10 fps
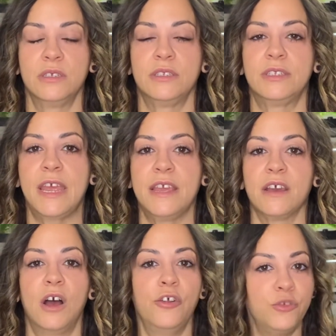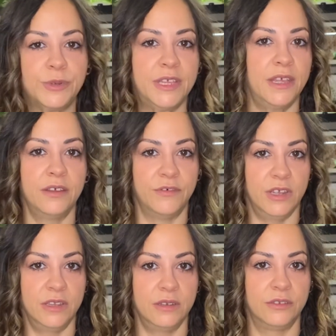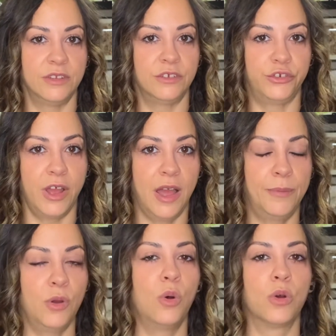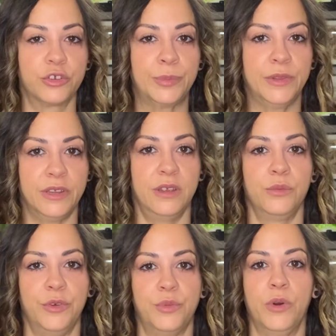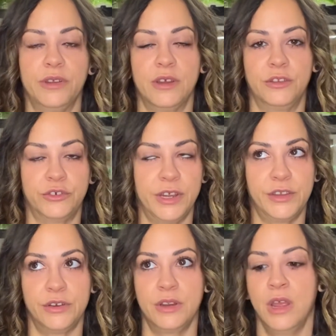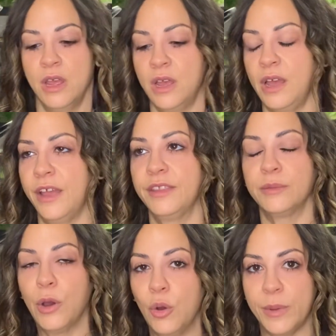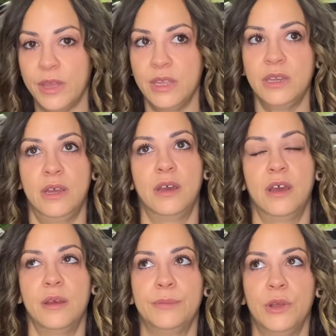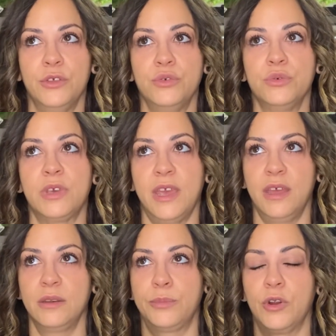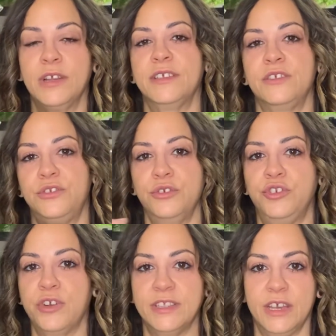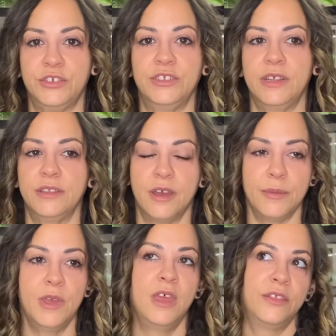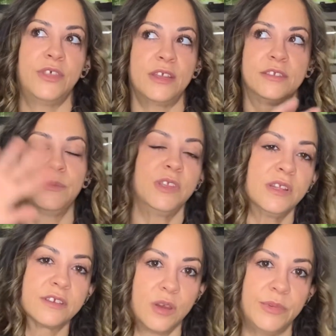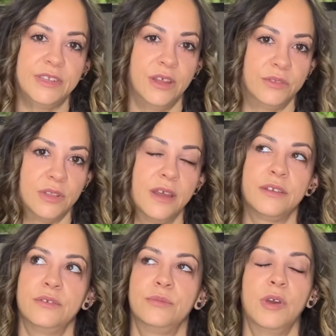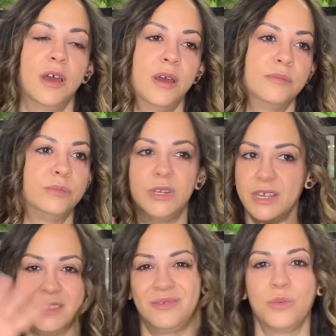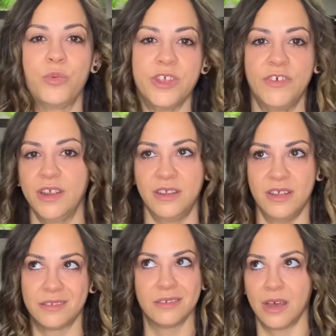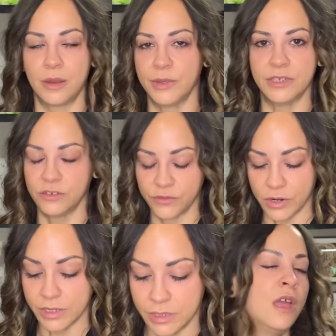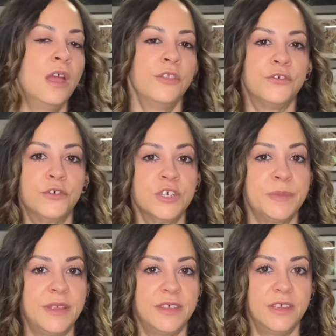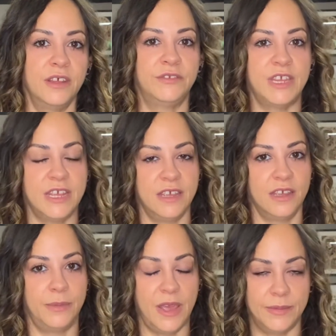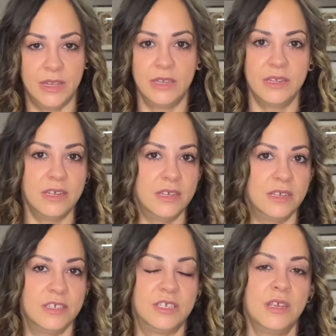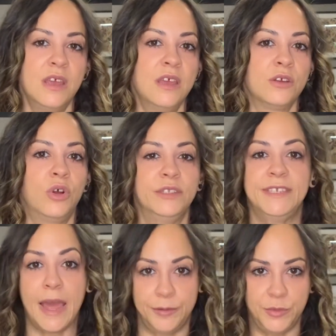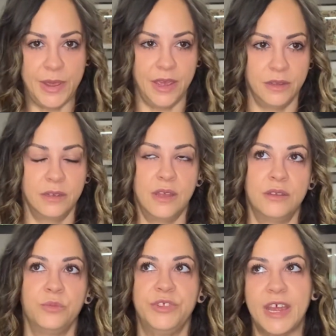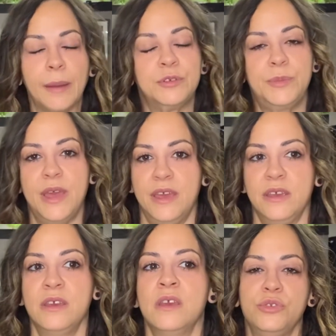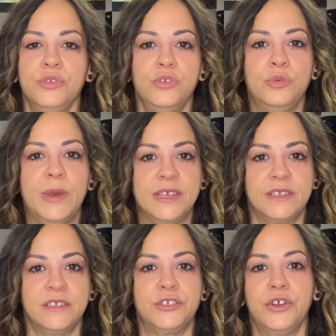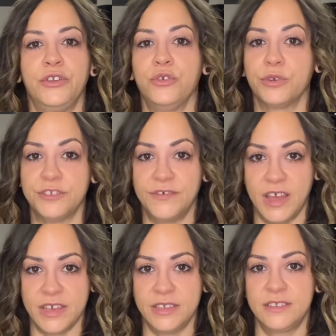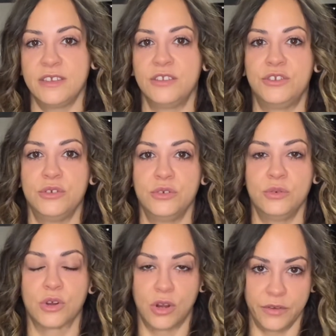take 100% of it to the shop or split it with one contractor. At the moment, you can't process 2 transactions at a time. That's something that's coming down the line. But we find it's not a big deal for us. The first method of taking a payment is called tap to pay. And with tap to pay, you basically turn your device into a card